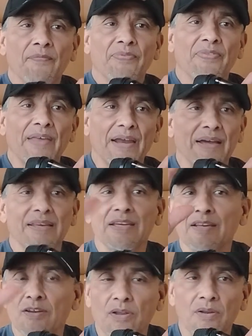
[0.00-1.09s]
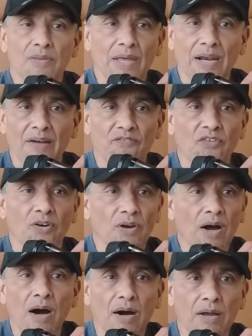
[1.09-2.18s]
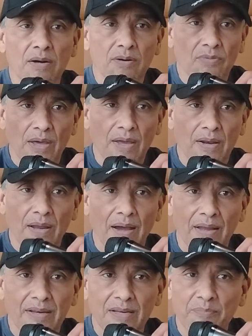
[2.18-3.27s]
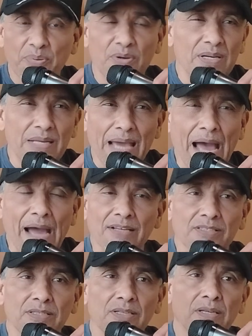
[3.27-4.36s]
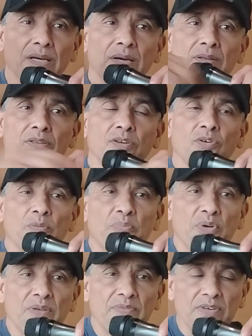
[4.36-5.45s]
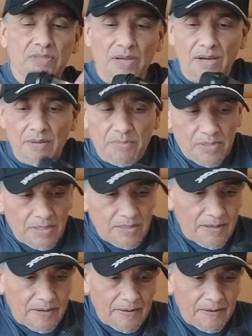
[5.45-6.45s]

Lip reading: that I forgot, that I didn't put into action, the previous times, and